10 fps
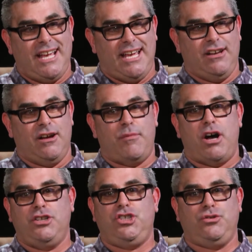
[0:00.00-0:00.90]
and
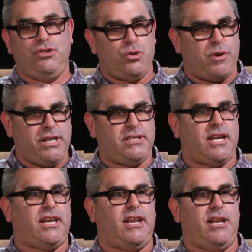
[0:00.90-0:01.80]
on June
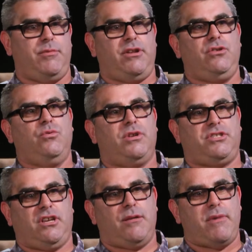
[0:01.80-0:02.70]
22nd, anybody who
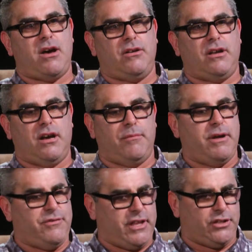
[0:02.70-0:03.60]
wants to come out,
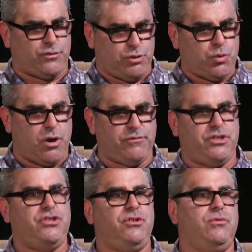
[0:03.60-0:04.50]
I think it's from
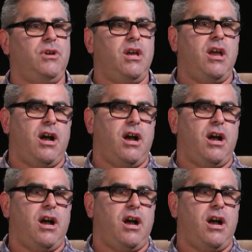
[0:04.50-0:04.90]
12 to 2,